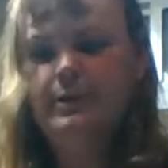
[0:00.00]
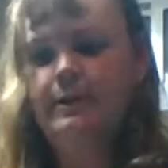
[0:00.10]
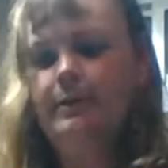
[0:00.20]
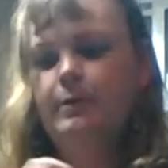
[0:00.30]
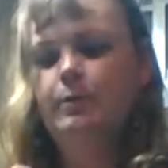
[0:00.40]

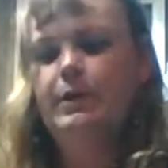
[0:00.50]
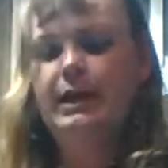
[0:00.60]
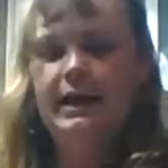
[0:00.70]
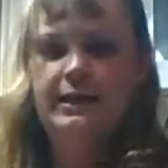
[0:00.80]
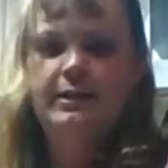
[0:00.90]
Now we're gonna work
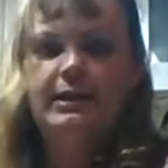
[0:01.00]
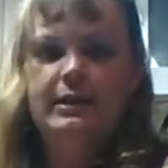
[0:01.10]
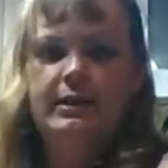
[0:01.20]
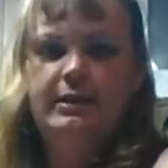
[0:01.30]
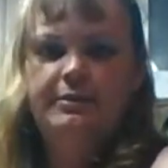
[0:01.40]
on
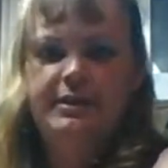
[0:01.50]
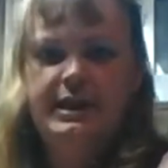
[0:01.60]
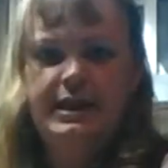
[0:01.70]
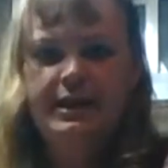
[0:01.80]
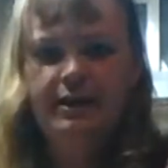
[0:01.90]
getting into
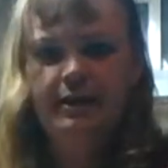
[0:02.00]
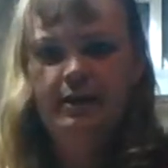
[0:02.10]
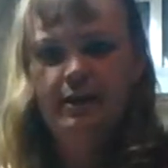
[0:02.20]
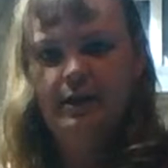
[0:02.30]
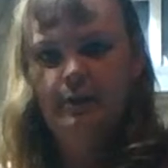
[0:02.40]

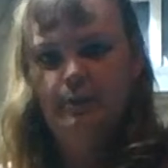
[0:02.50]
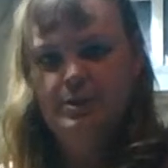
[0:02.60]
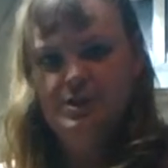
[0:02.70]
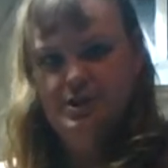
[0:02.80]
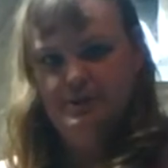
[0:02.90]
here,
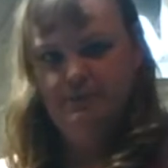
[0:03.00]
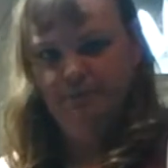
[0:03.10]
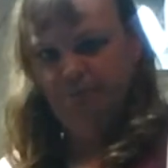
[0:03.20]
which